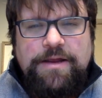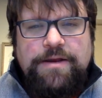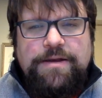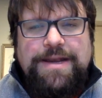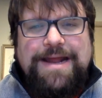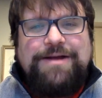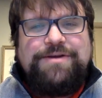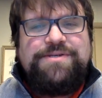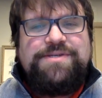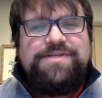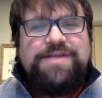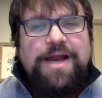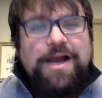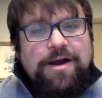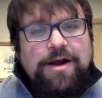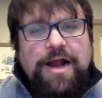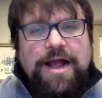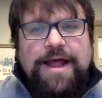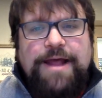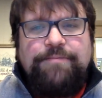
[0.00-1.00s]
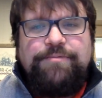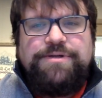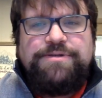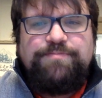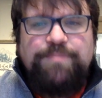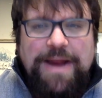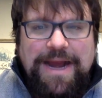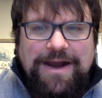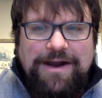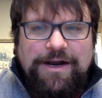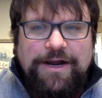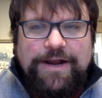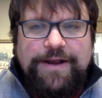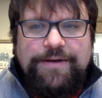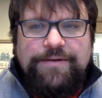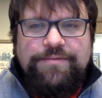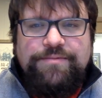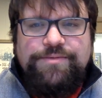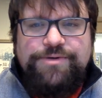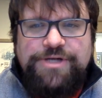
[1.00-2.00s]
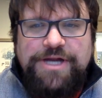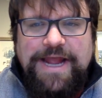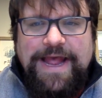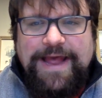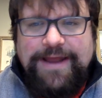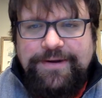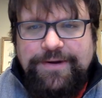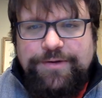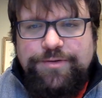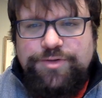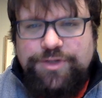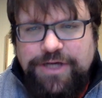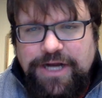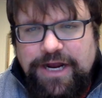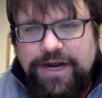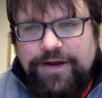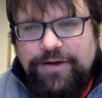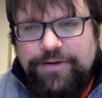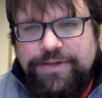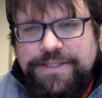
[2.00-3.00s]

Now Sarai was barren. She had no child.